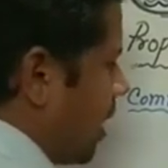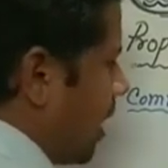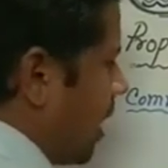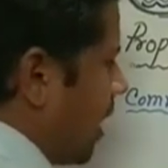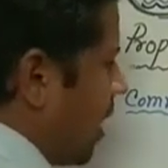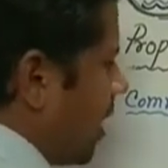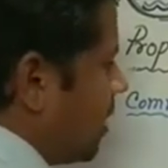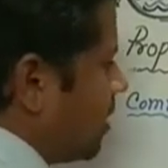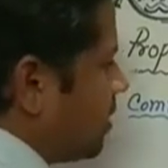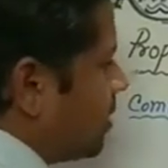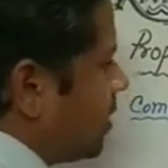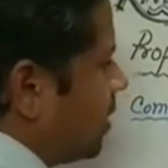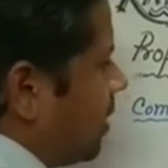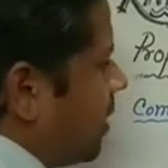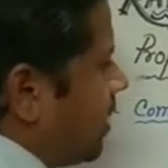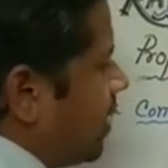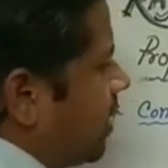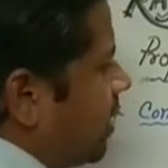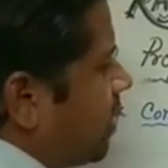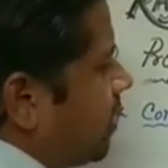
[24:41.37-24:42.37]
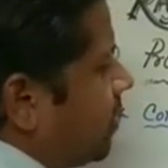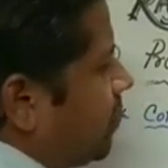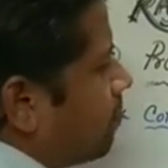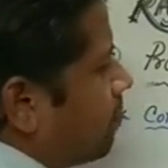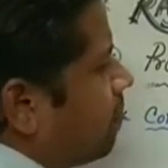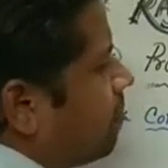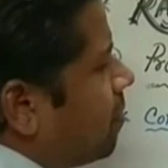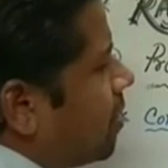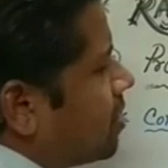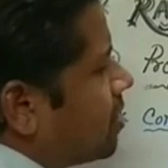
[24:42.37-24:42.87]
add A
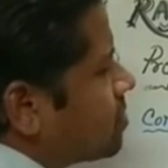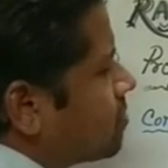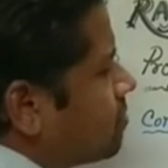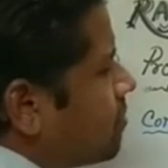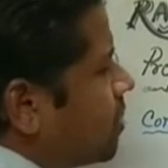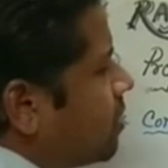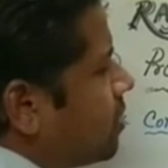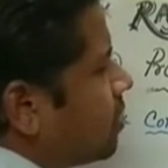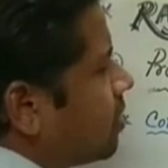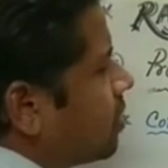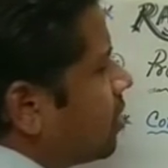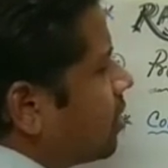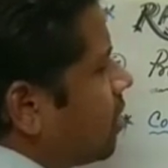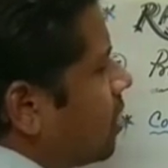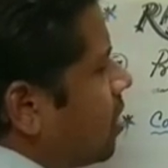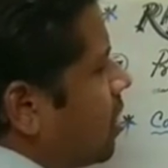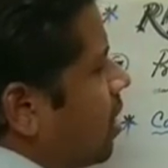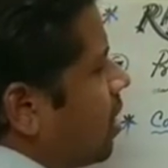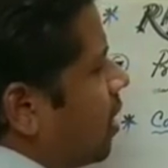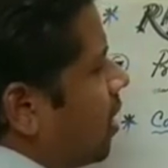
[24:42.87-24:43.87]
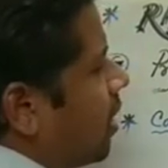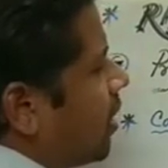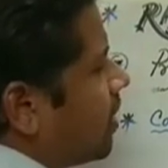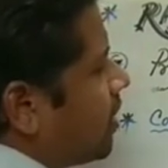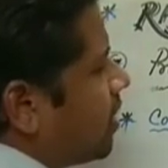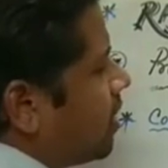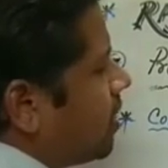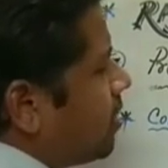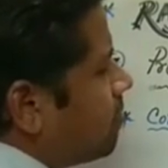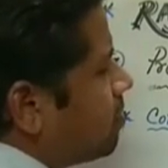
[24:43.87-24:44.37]
plus B, and
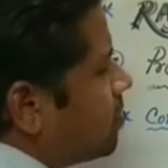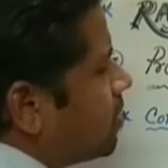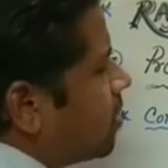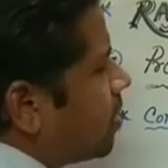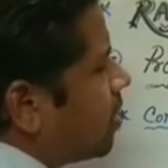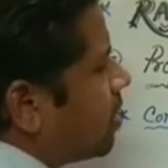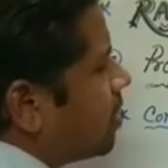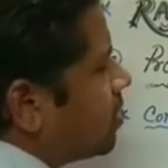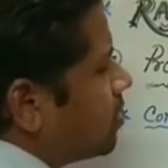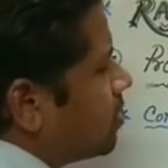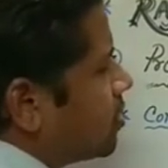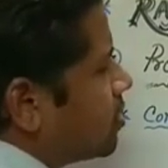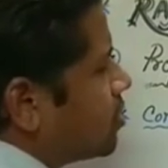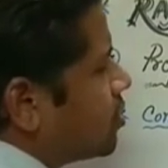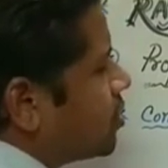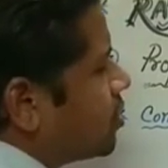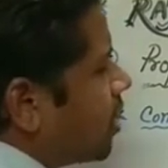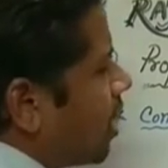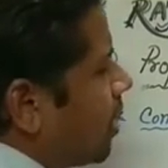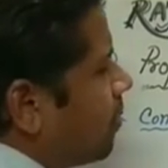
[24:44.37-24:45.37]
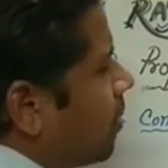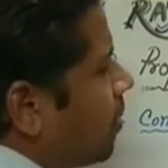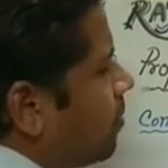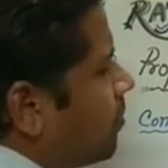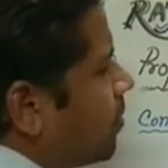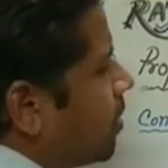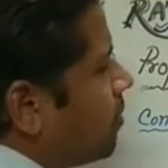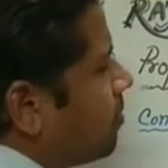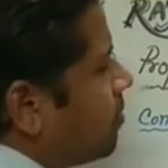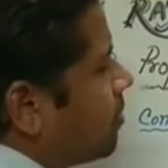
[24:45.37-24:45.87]
if the sum
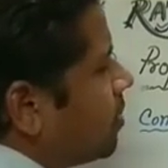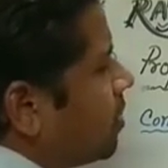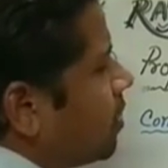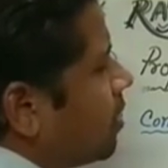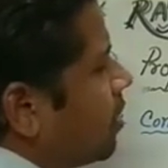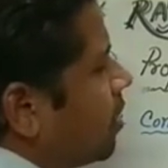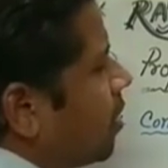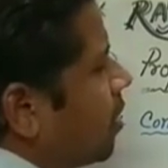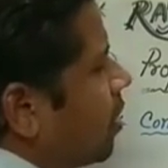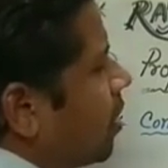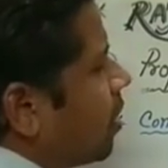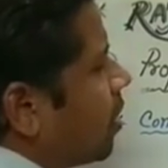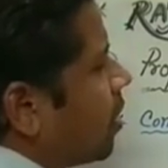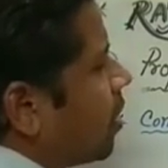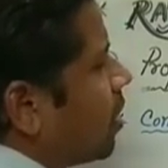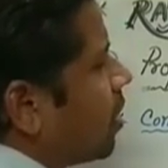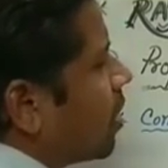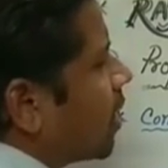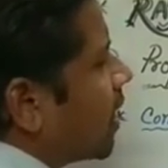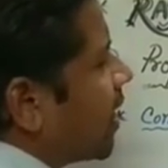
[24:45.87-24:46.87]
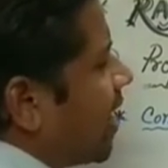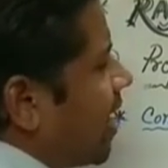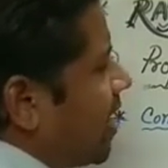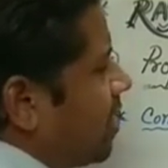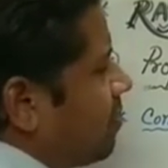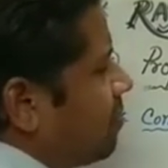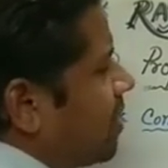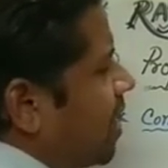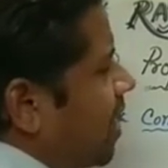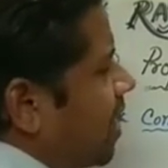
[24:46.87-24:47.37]
of them
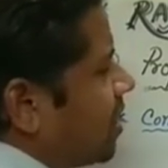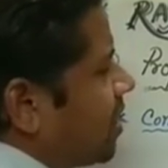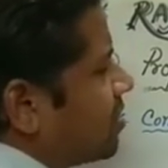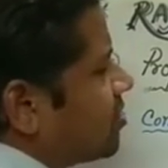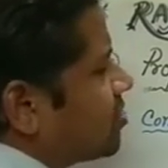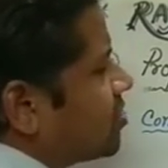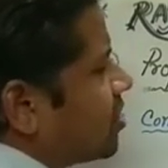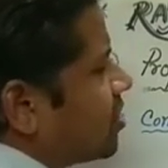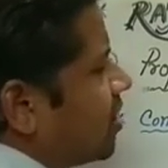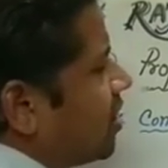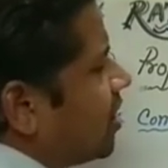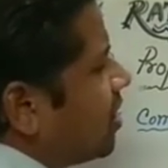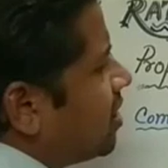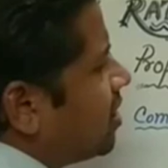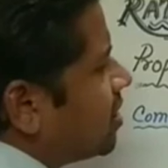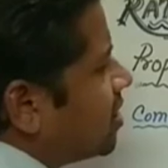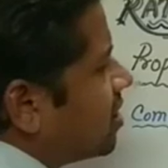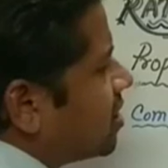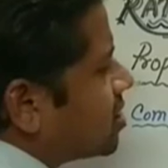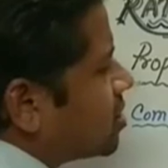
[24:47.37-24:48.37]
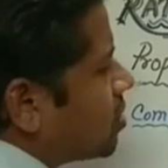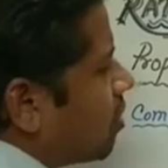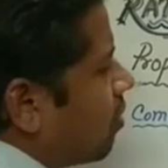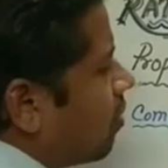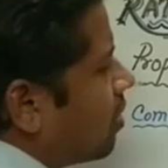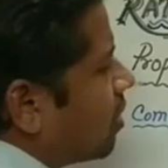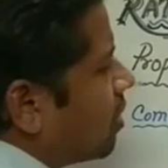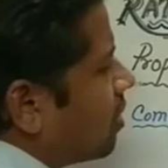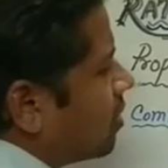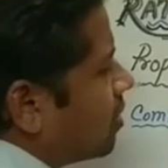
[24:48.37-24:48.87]
can be arranged in this
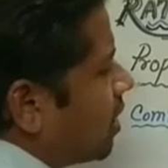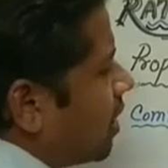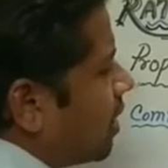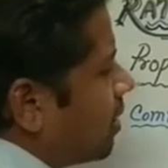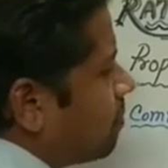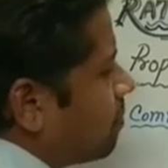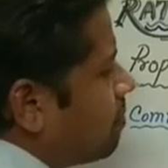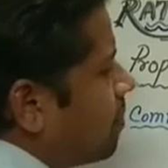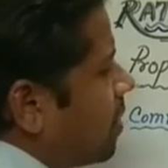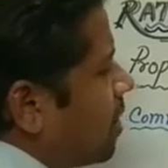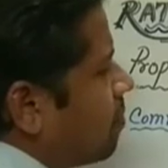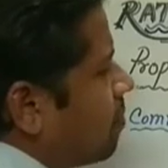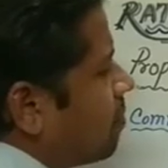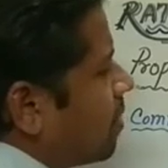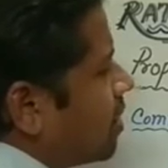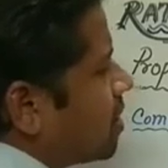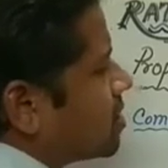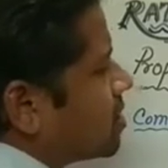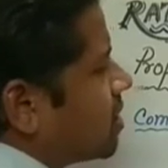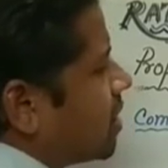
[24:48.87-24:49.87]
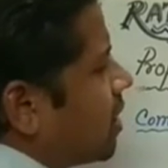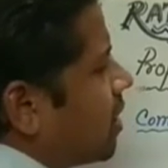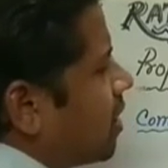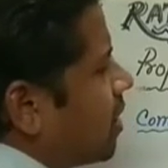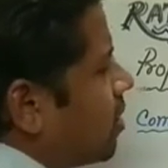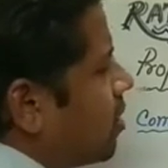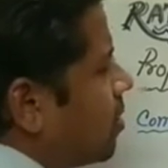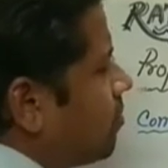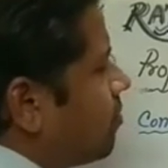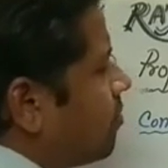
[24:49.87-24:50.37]
order, that B plus A,
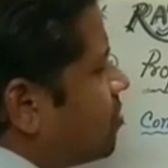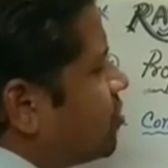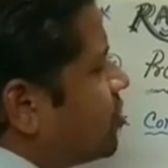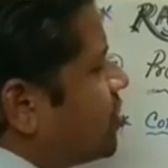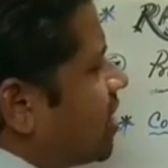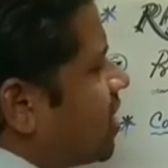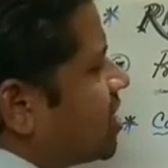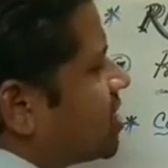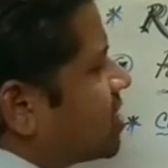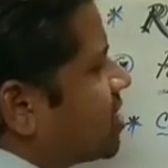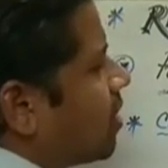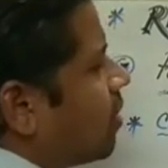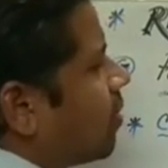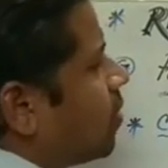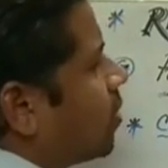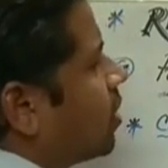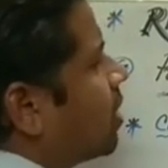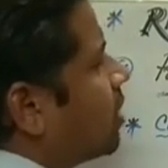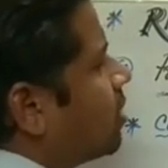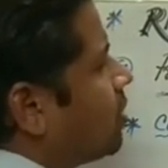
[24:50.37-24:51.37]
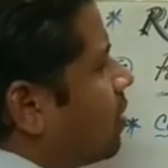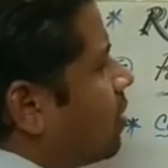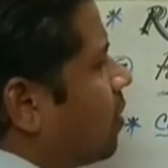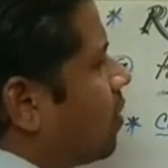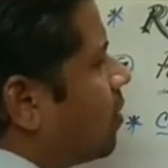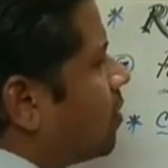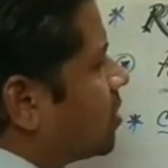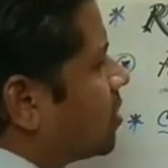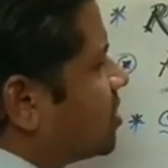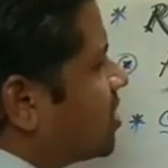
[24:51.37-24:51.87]
if we change the order
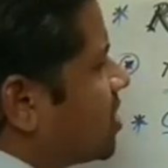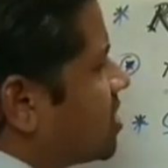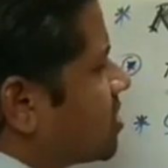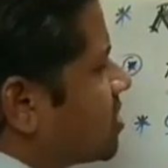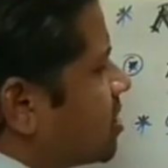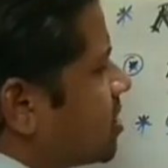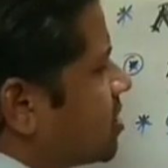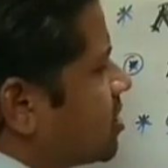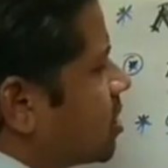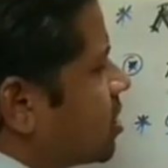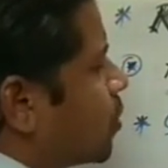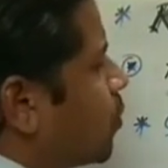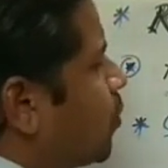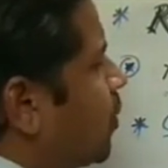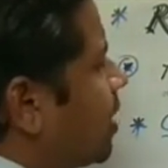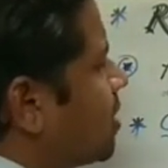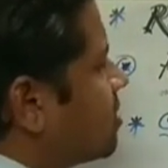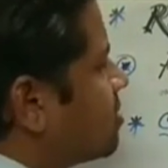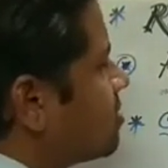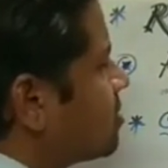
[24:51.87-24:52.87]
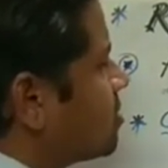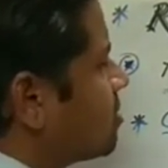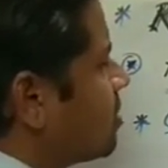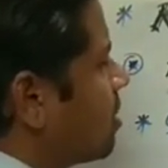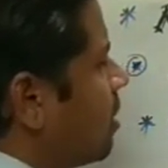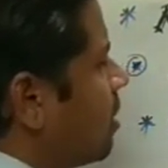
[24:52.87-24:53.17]
or change the sequence,